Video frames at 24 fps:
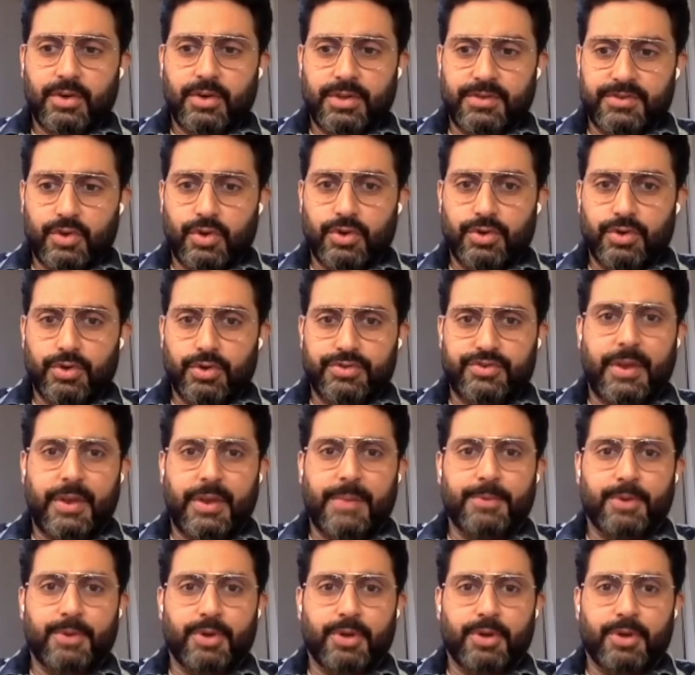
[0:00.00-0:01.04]
or you
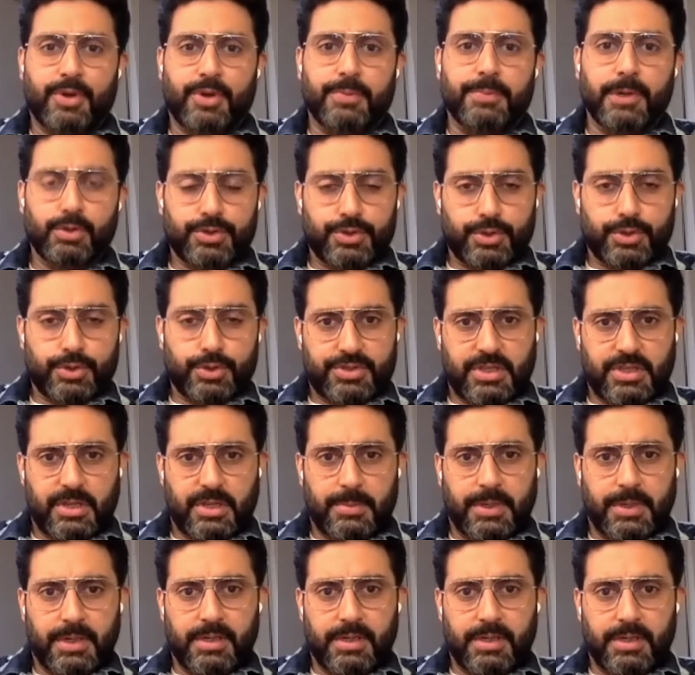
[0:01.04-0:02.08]
strapped on a pillow to your
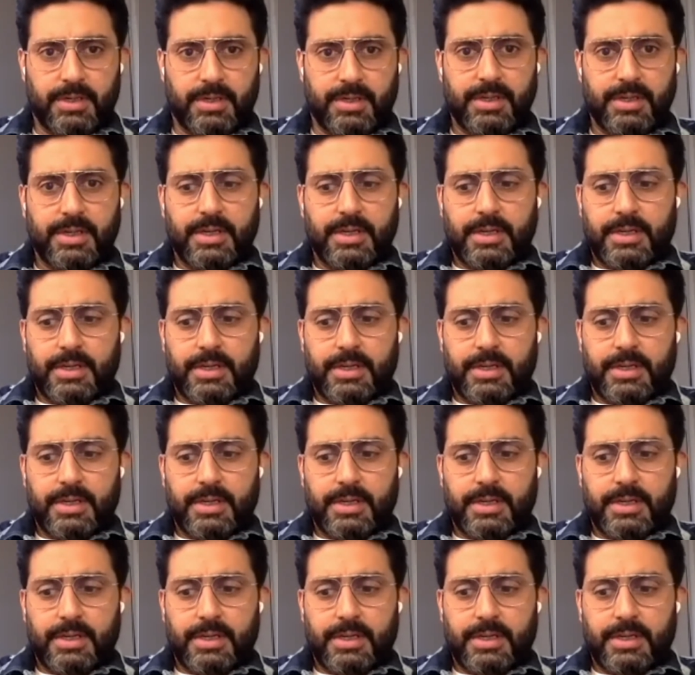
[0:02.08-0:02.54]
stomach.